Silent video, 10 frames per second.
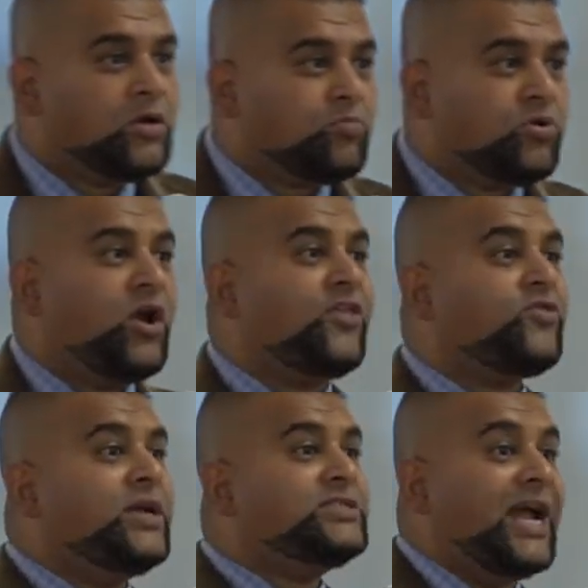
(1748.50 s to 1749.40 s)

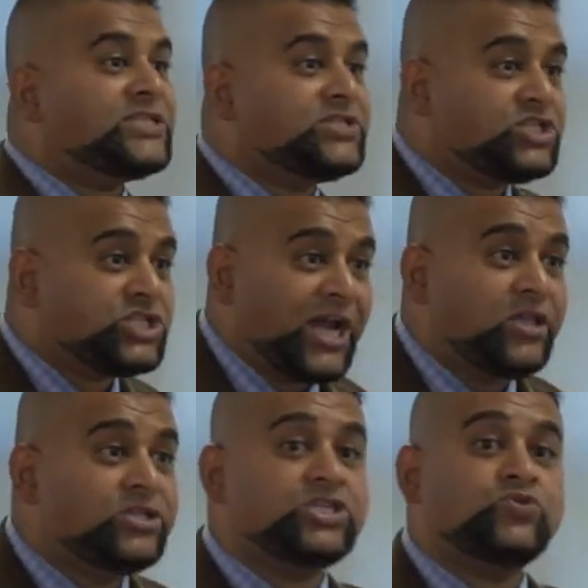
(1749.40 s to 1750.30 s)
Pre-authorized, that's the
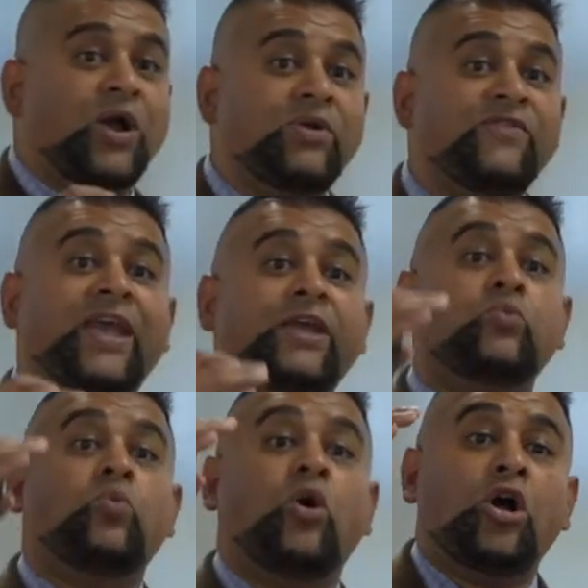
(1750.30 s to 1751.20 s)
challenge. It's why we've hit a
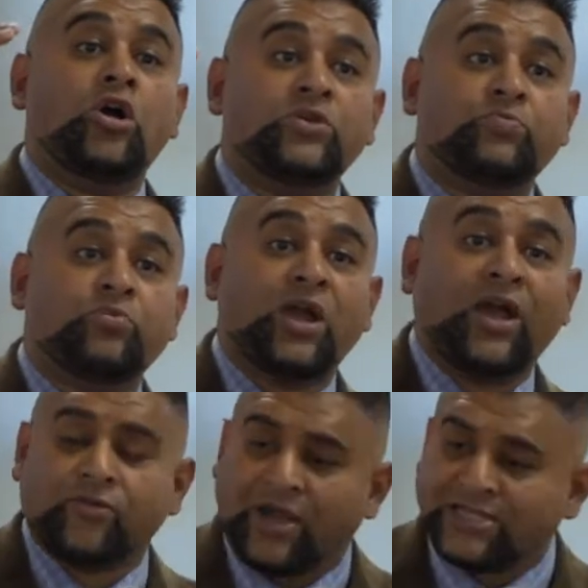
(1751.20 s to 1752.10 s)
wall with
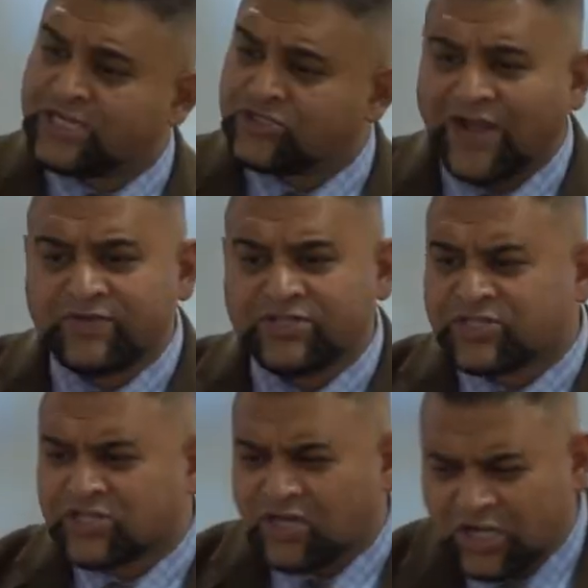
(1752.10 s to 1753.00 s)
pre-authorized. I travel this
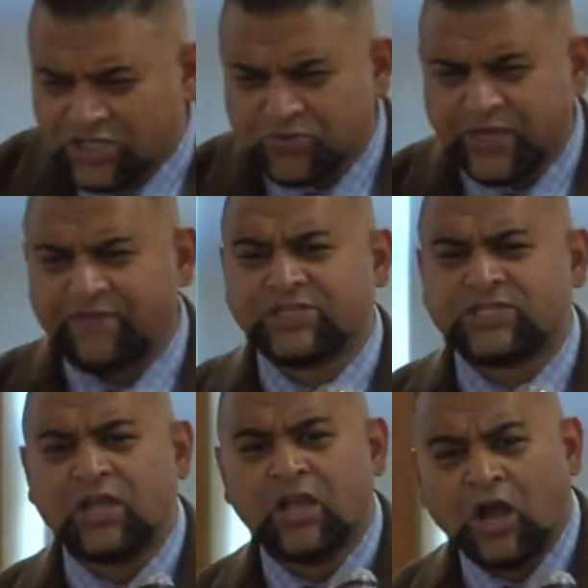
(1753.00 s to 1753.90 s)
country and
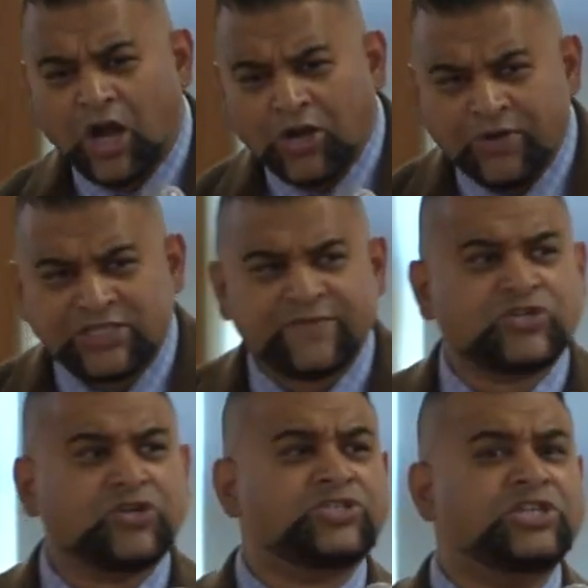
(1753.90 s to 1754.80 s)
visit hundreds of
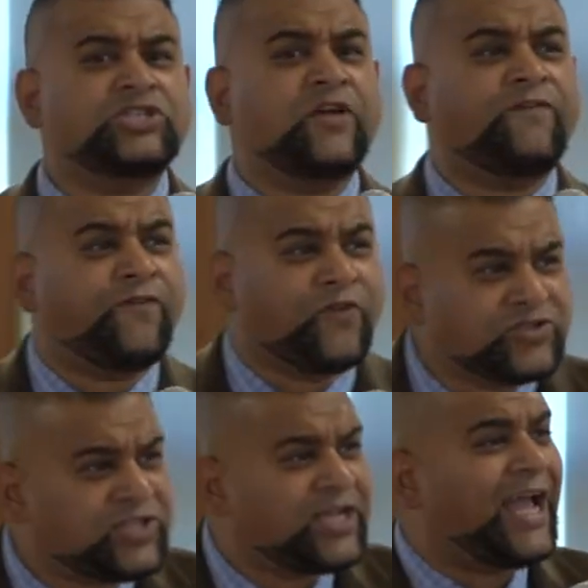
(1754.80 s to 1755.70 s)
churches, and the
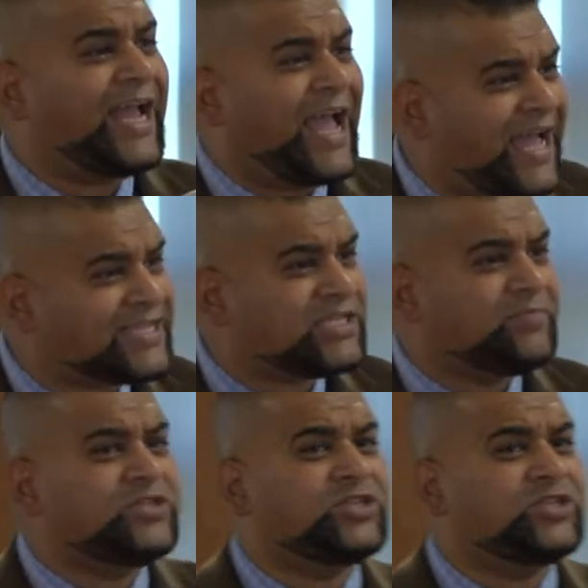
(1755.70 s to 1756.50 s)
first thing I ask them in